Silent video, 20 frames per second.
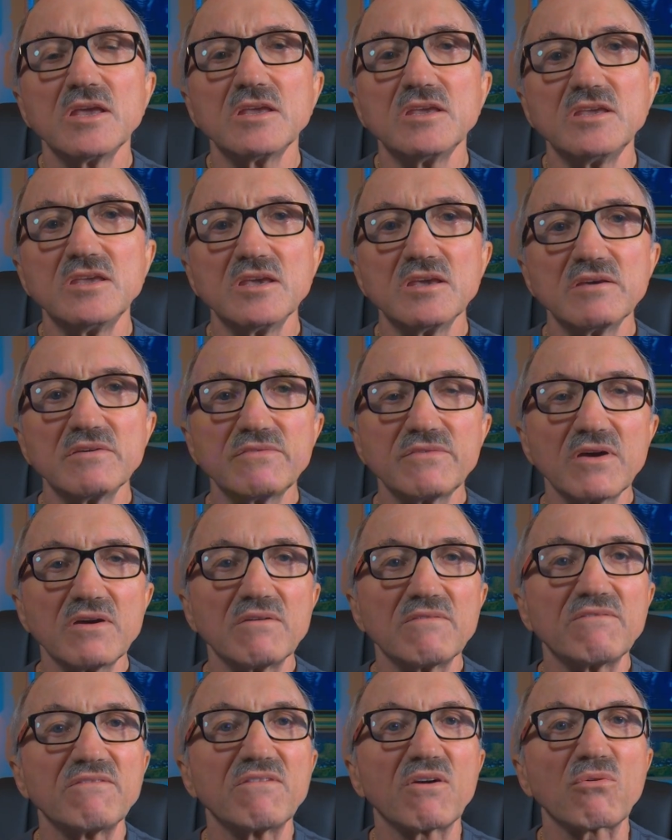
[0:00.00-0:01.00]
give a
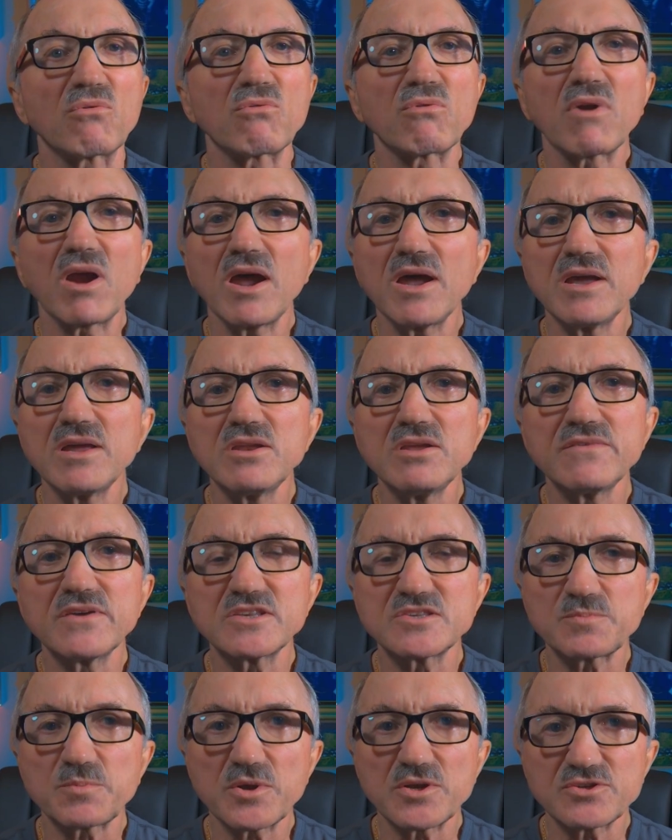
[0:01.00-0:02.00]
variety of
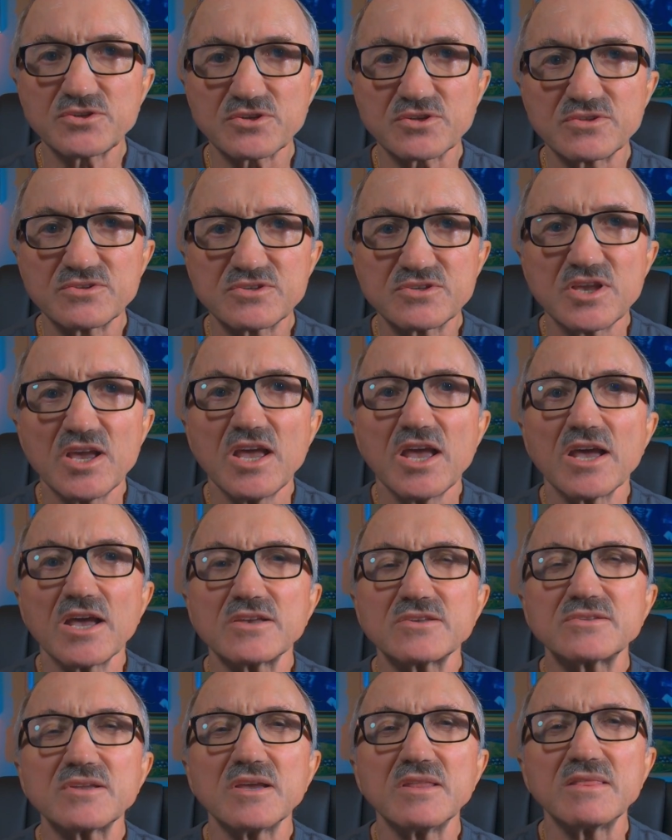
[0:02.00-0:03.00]
expressions
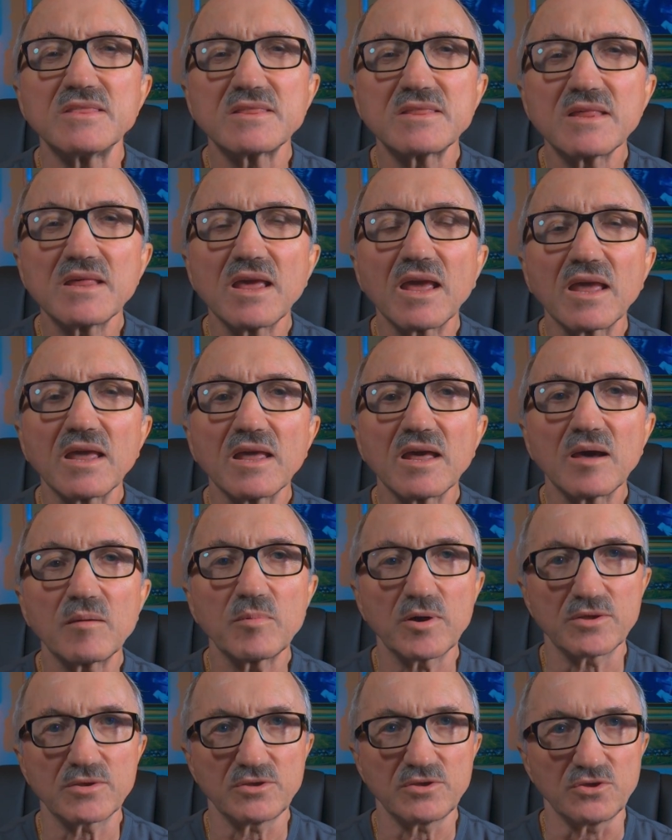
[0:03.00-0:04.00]
as they think
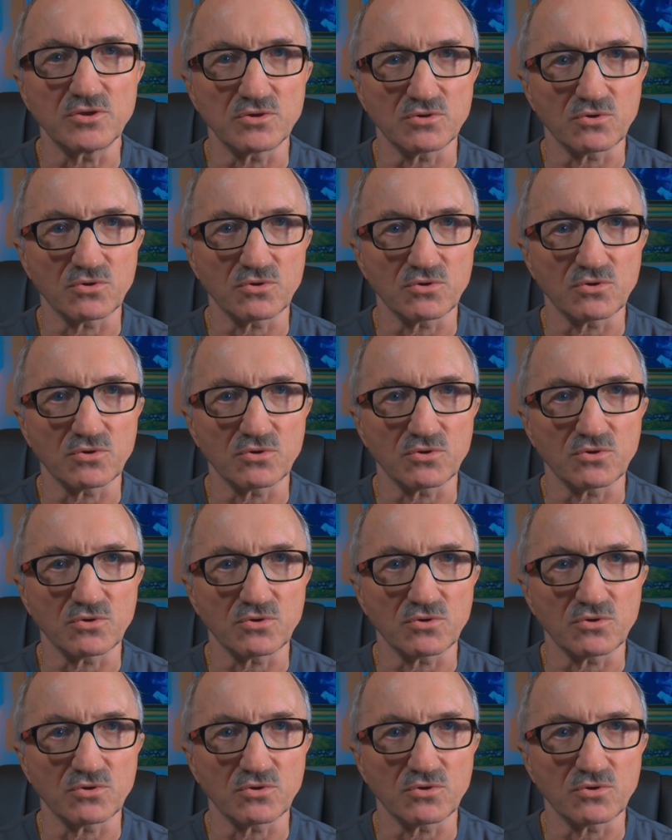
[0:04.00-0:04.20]
about your